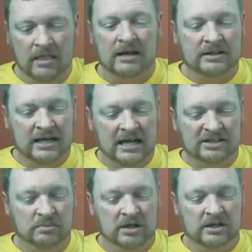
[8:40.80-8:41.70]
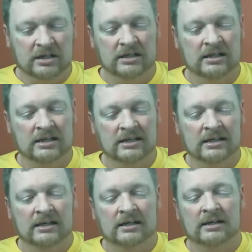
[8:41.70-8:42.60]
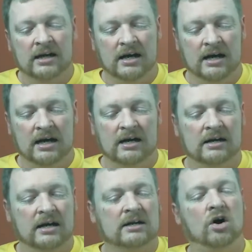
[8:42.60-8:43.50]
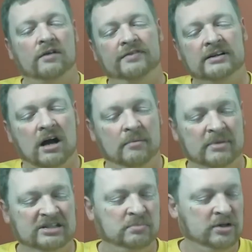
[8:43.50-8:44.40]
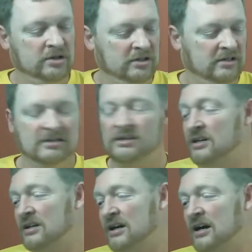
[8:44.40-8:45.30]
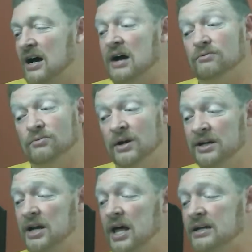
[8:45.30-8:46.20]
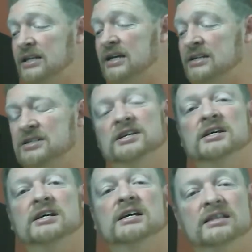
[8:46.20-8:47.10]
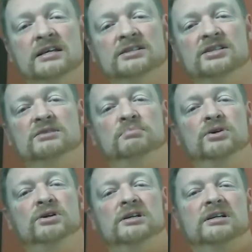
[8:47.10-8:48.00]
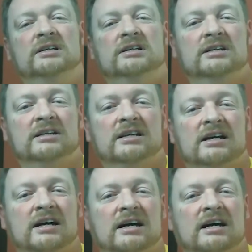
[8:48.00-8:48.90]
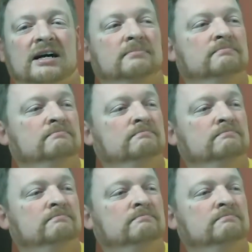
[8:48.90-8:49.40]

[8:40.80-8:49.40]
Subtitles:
next book. A Coffin Comics book. I really like this. This is a book that